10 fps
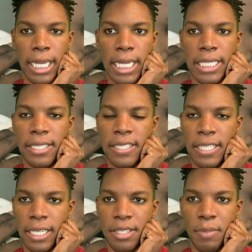is
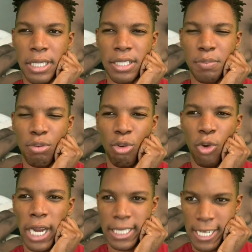six months
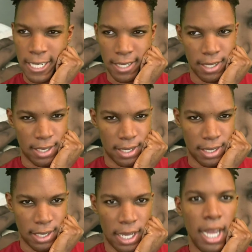pregnant.
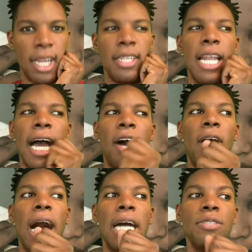
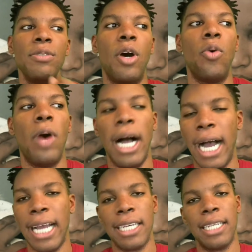Now, I don't know why. I,